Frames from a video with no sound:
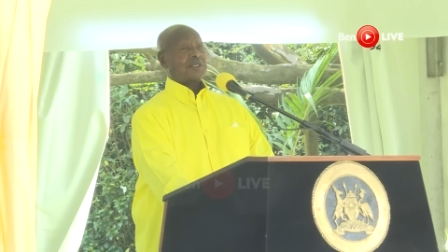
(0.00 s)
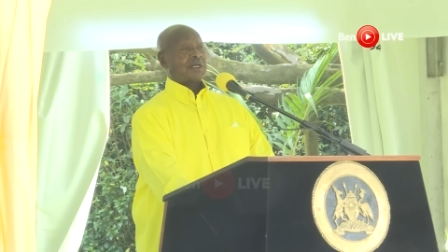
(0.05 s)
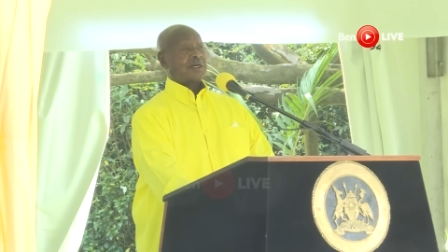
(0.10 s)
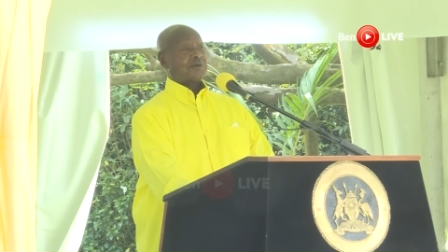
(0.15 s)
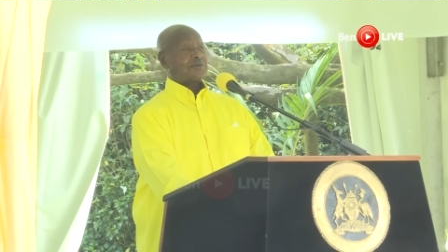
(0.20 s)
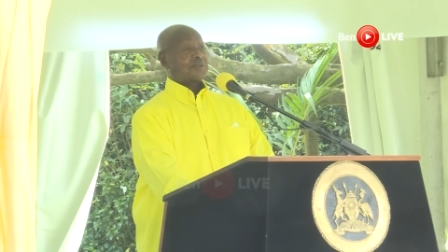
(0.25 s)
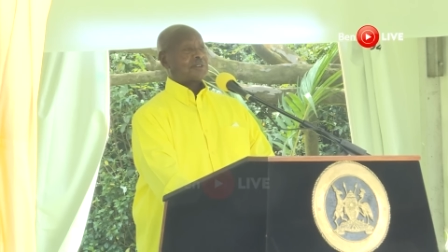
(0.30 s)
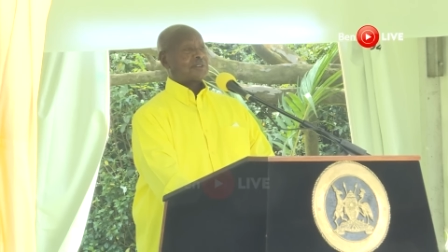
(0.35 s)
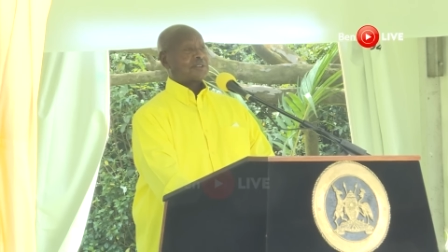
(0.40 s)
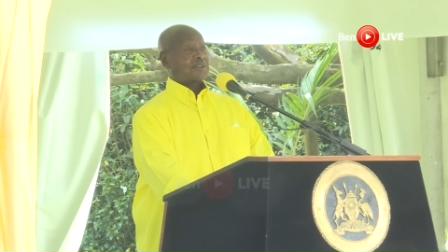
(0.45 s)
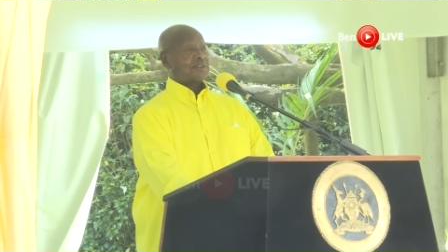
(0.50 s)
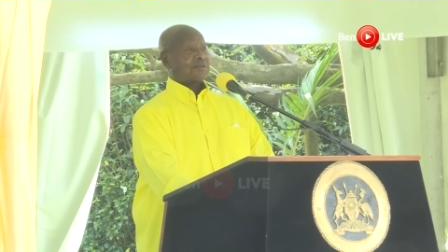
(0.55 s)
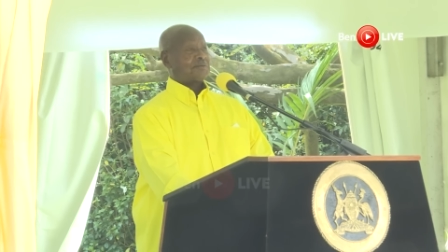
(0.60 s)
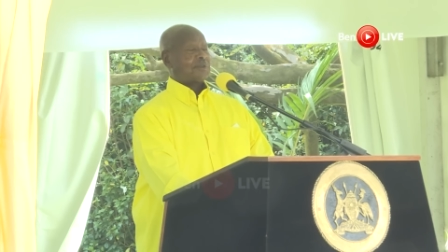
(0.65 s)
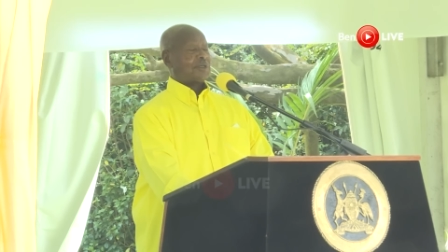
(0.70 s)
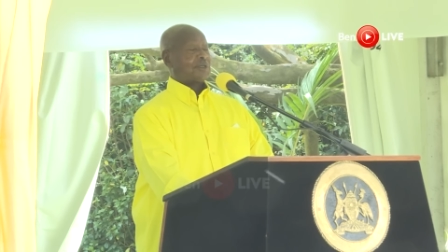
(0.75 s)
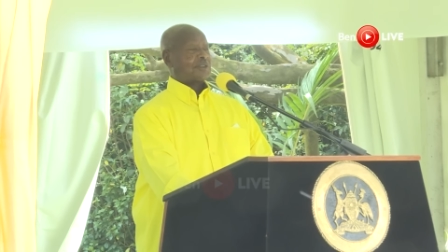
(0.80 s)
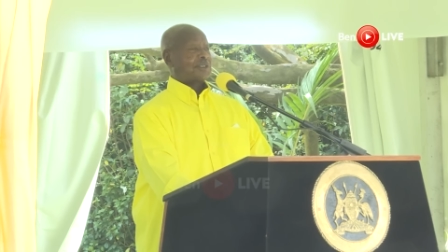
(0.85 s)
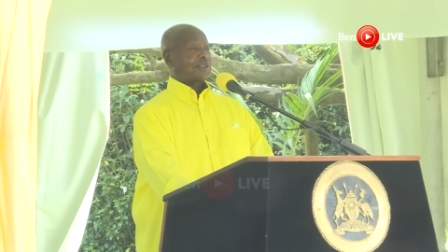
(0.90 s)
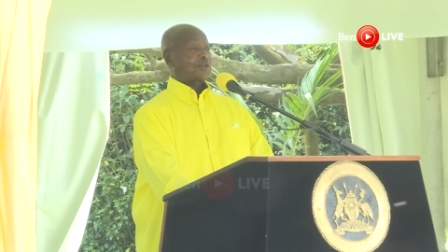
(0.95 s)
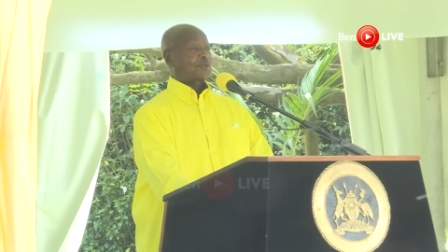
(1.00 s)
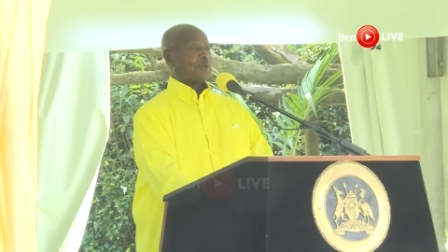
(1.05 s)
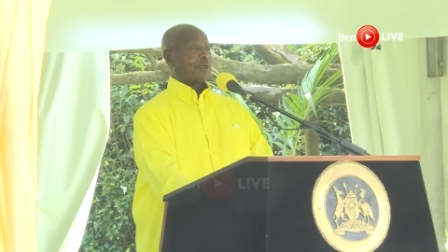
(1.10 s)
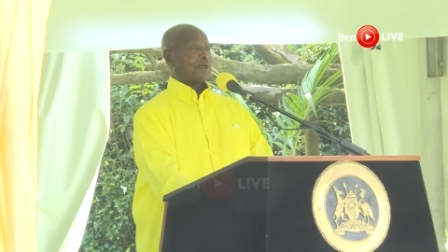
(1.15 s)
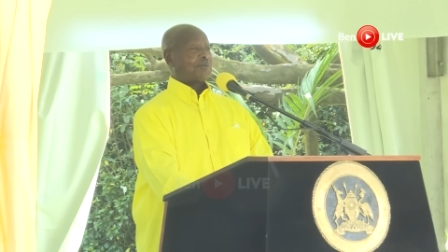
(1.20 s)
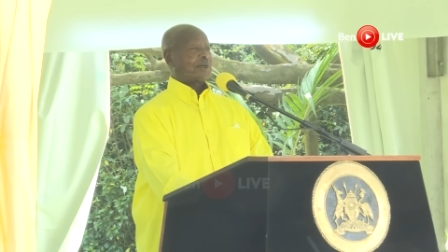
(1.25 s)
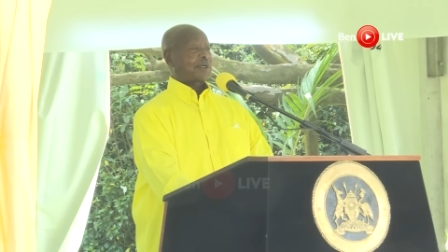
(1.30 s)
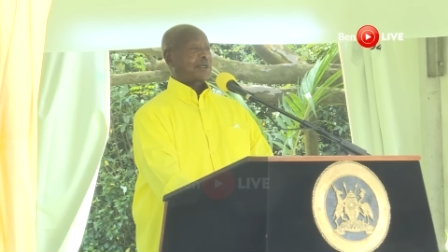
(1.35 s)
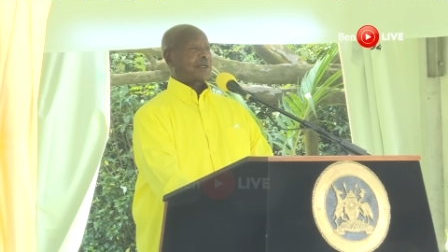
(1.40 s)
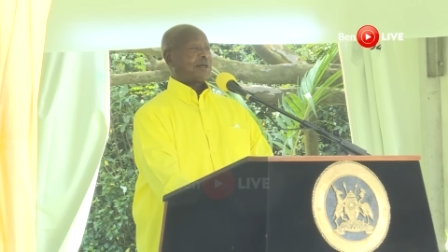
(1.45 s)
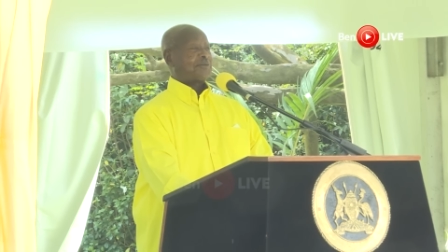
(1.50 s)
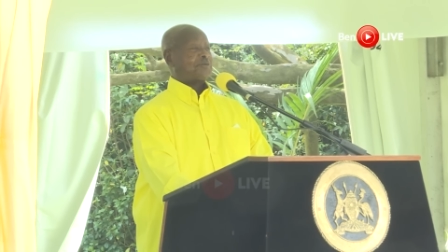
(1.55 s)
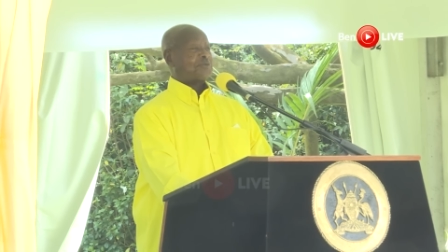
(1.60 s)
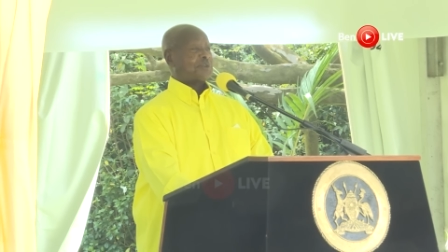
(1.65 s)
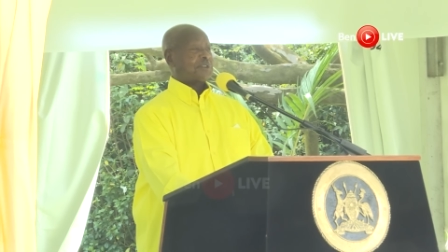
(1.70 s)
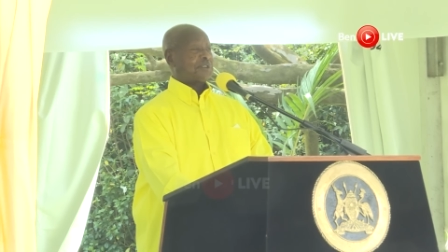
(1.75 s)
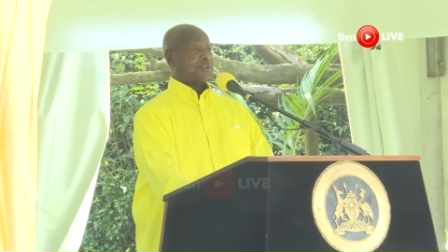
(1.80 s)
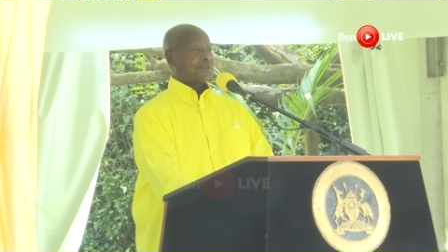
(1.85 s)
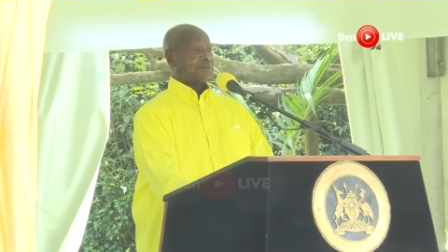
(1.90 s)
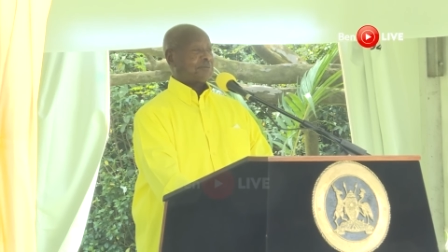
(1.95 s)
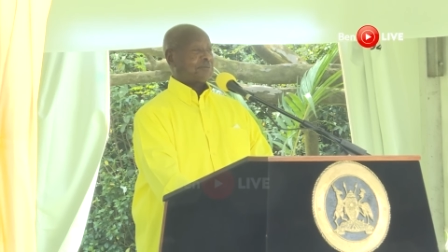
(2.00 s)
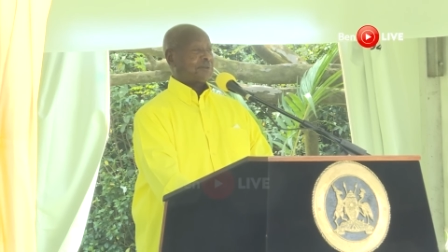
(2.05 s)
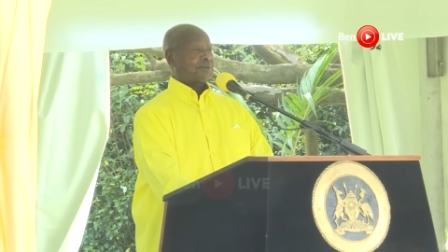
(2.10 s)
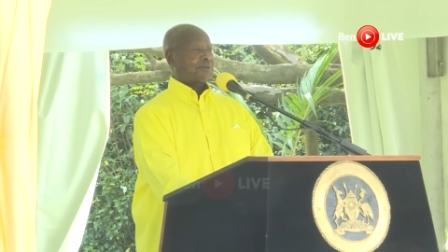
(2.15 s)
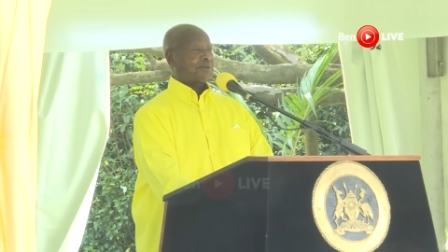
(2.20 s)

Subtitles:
how that we are Bakafiri.